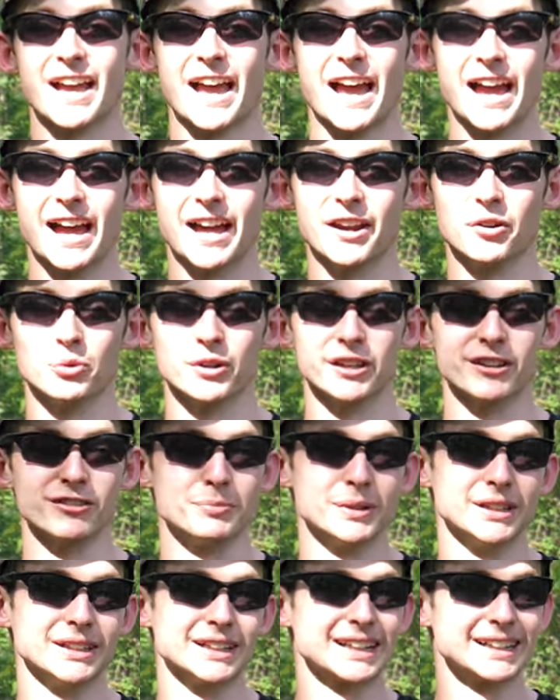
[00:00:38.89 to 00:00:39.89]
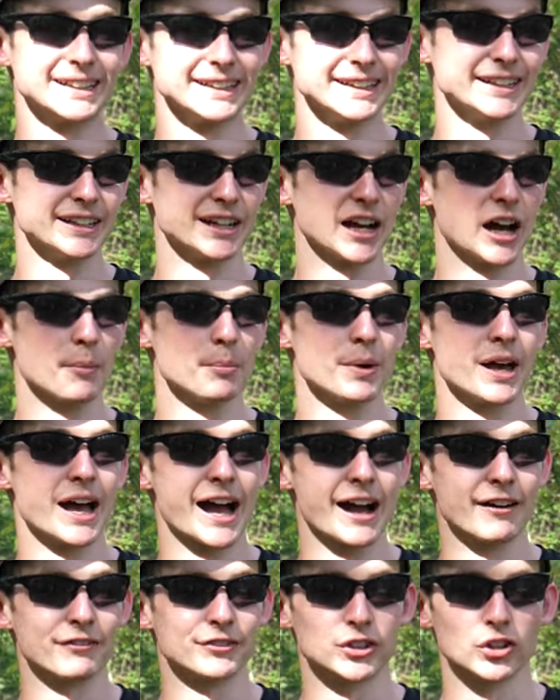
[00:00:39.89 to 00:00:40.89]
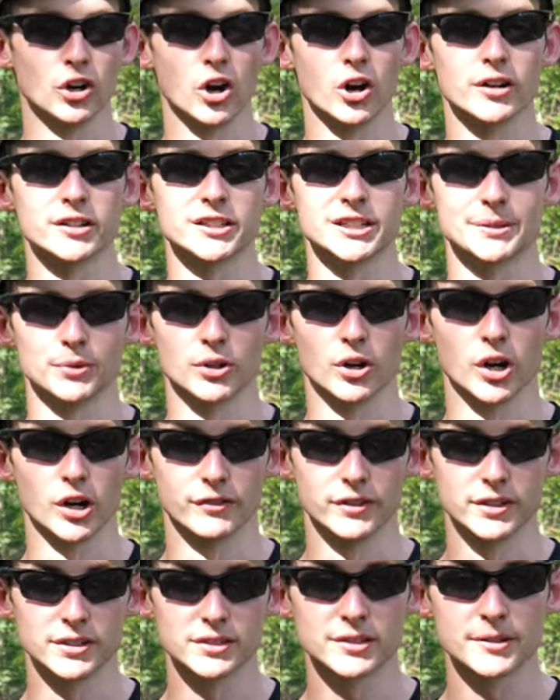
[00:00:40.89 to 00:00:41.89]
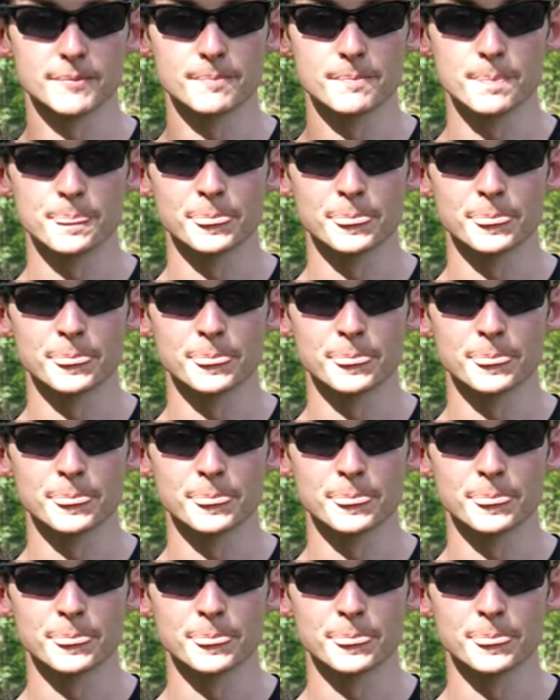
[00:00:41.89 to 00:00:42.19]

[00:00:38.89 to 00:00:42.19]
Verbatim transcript: and we have been cleaning up after our timber harvest.